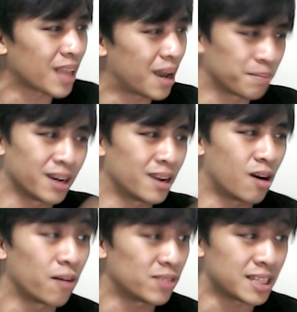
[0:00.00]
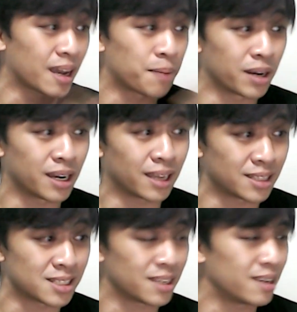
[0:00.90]
I'm gonna get
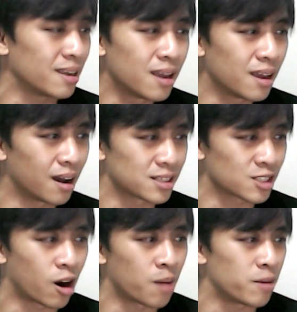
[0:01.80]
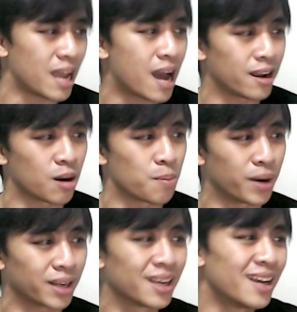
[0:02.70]
this Skarmory out of here.
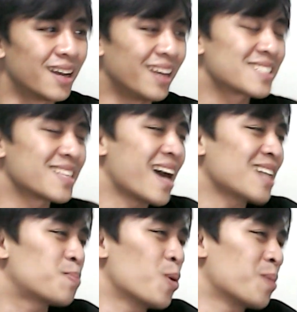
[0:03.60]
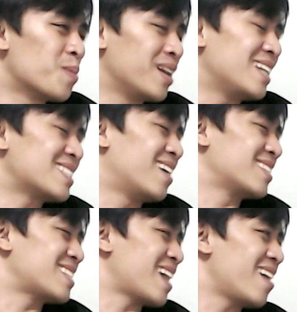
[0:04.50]
But his last Pokemon is
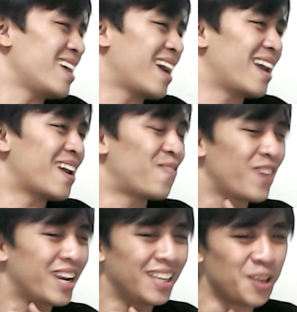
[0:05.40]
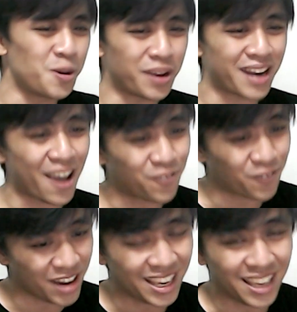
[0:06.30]
Altaria, and I friggin' knew it. I
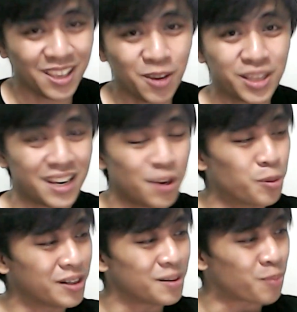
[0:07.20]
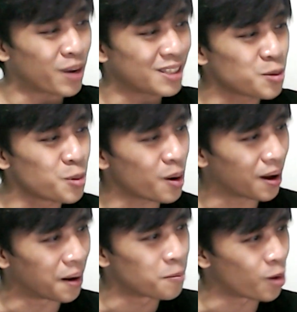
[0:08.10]
friggin' knew that he wouldn't bring 2
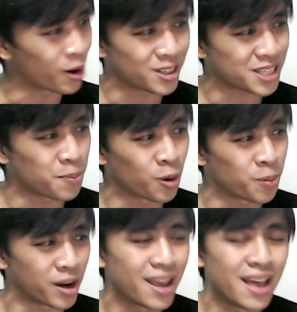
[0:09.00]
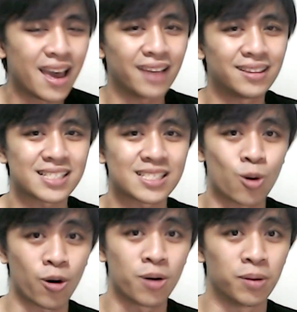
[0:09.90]
water type Pokemon, and this is
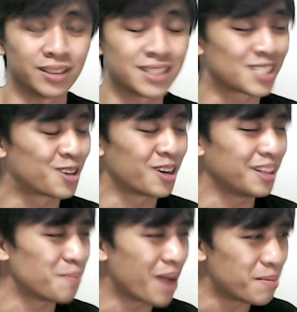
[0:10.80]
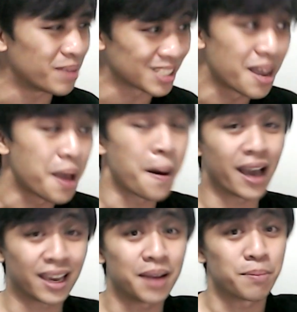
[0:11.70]
horrible. This is really bad because
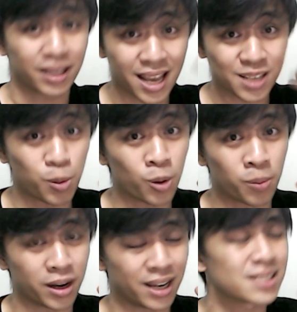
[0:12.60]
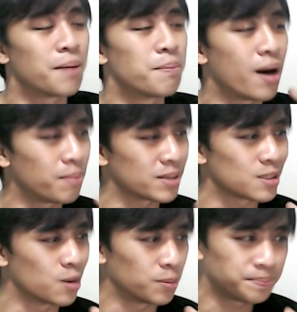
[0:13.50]
again, my last Pokemon is
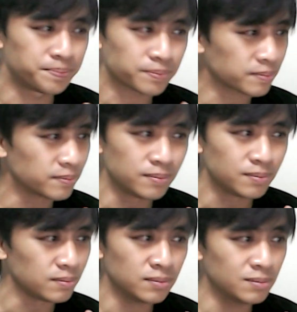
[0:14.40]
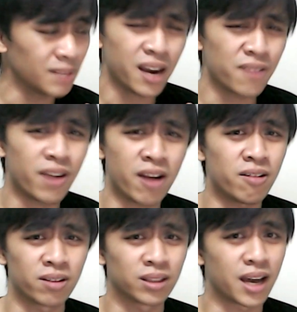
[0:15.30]
Abomasnow. Not a very
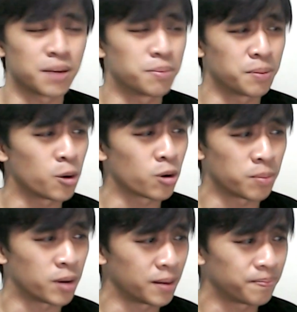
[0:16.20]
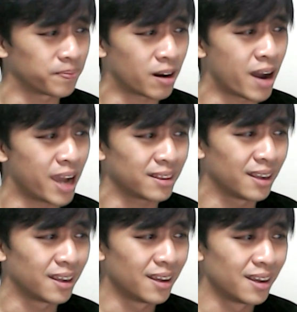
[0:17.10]
reliable Pokemon. All right.
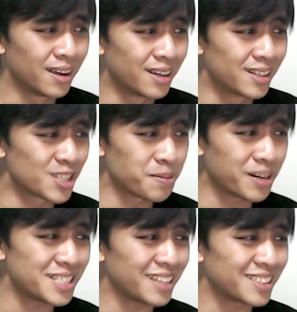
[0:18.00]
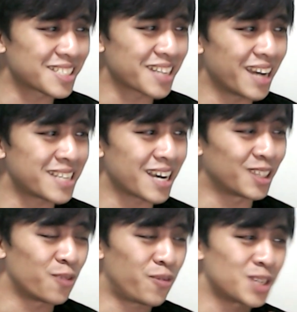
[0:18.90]
So I'm gonna take the Sky Attack to
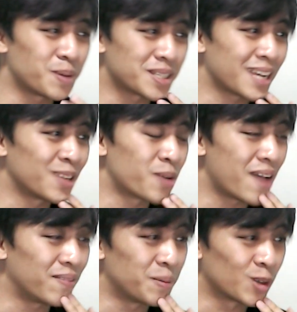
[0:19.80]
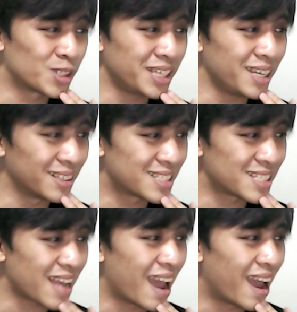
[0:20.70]
the face because I don't have any more shields,
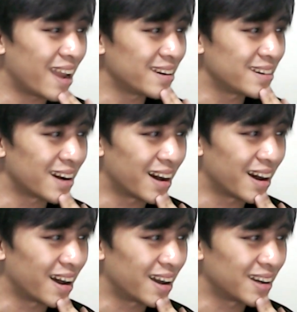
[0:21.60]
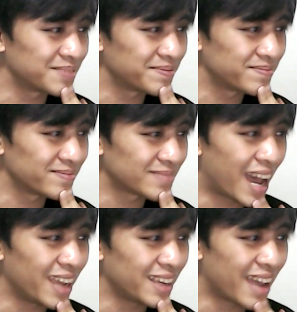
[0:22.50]
and
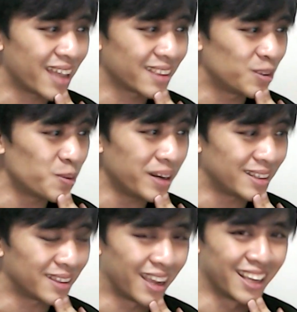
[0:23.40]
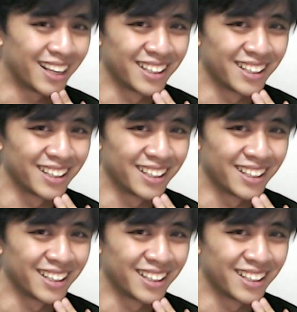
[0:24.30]
I can't do anything.